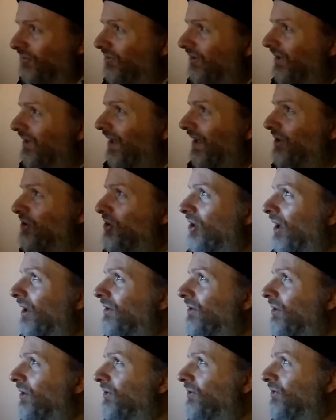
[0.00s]
interesting that
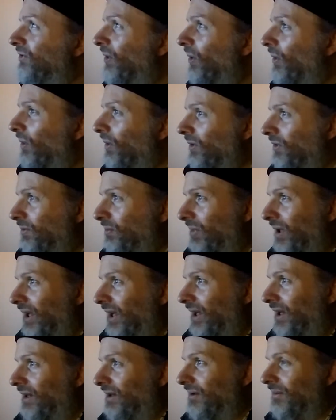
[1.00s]
John Goodsall is
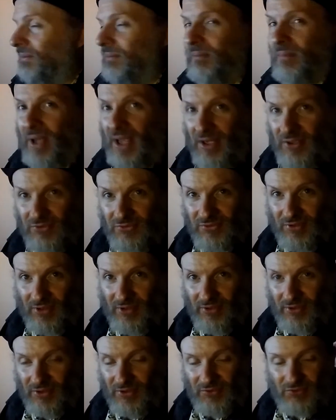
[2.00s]
playing bass on
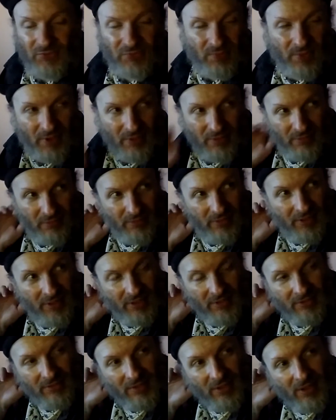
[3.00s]
this rather
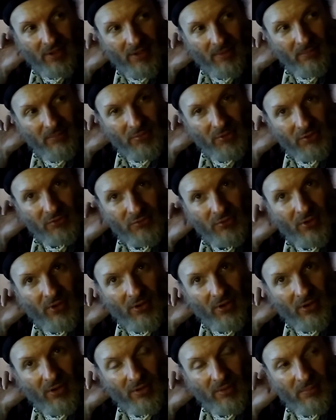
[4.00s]
than um,
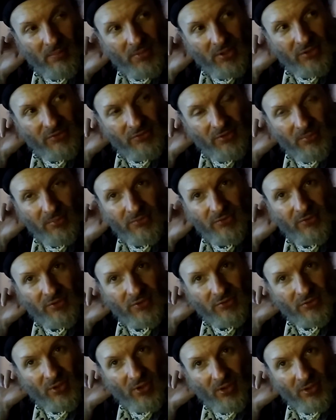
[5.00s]
guitar because he was the
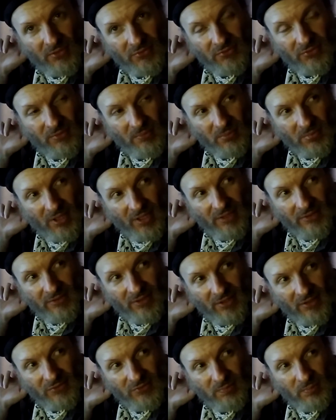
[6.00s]
guitarist in Brand
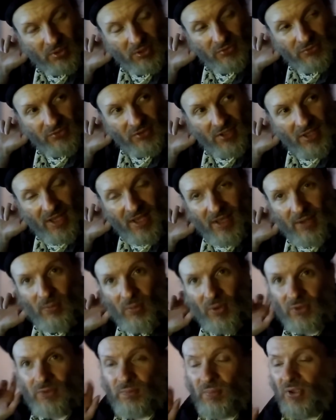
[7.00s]
X. Percy,
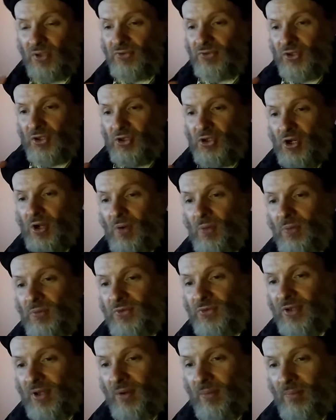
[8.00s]
whereas Percy
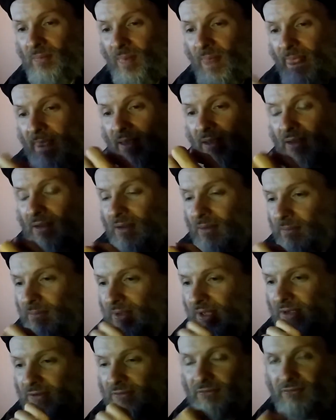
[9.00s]
Jones um,
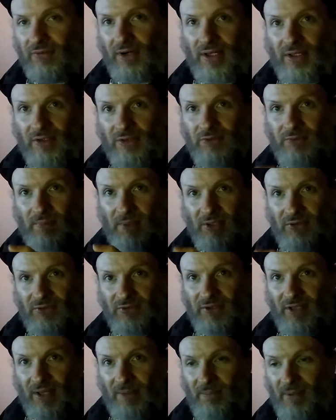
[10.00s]
played fretless
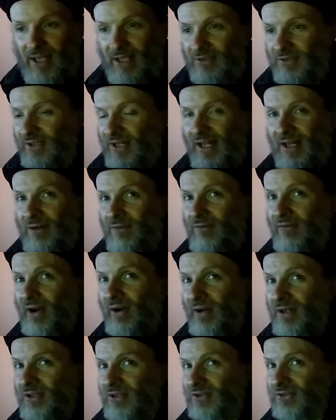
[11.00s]
bass in that band and had a
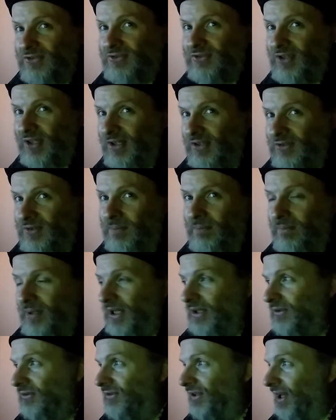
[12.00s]
very distinct
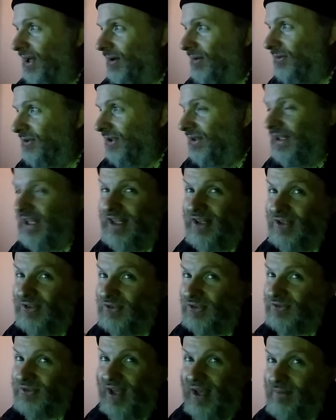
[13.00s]
bass sound, and, and
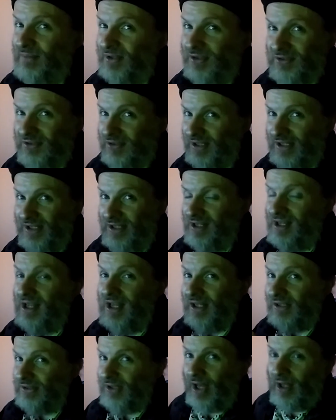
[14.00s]
this is obviously
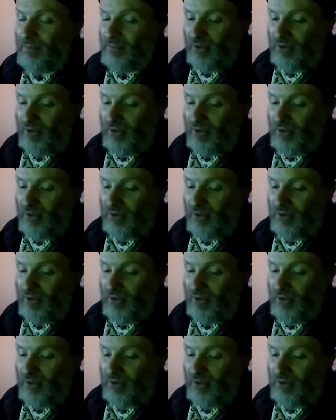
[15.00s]
not